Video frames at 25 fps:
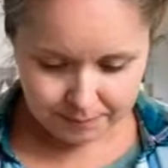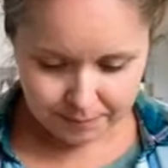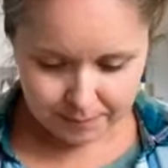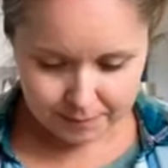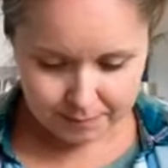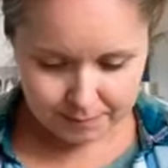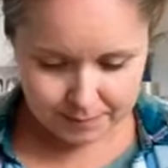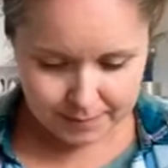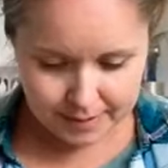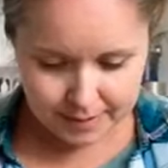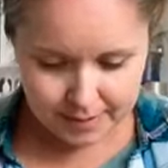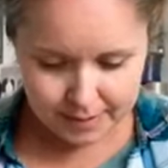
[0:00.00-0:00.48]

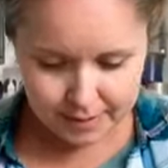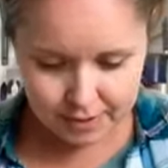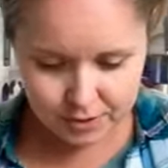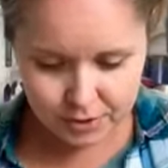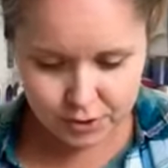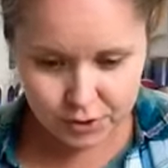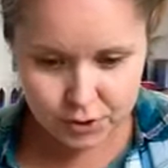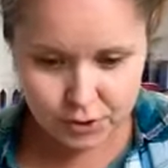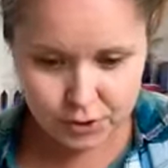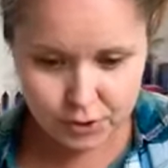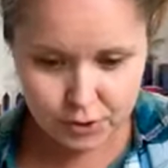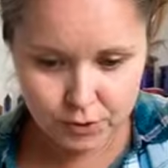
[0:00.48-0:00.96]
making
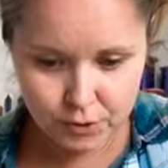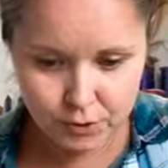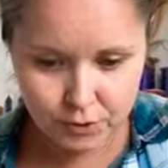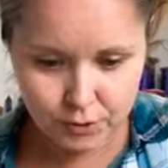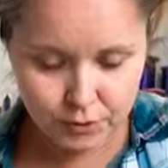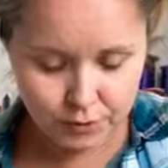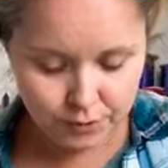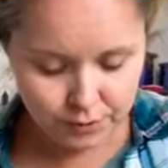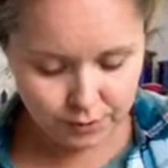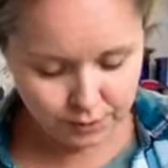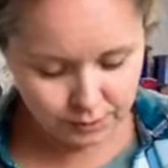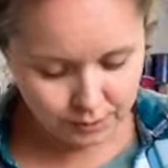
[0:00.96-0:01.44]
sure
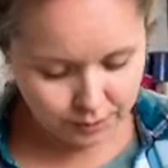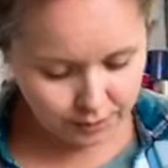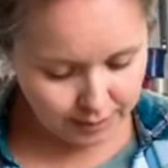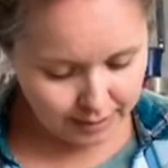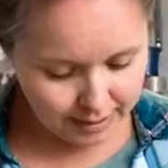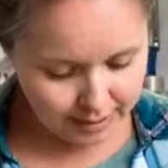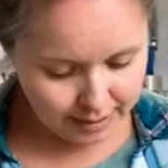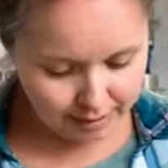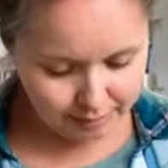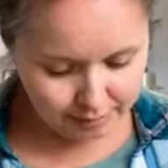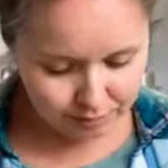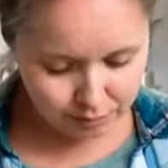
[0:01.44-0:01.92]
that
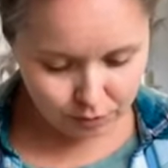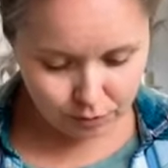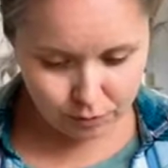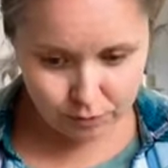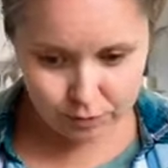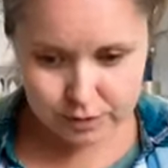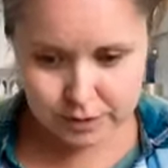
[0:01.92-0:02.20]
they're all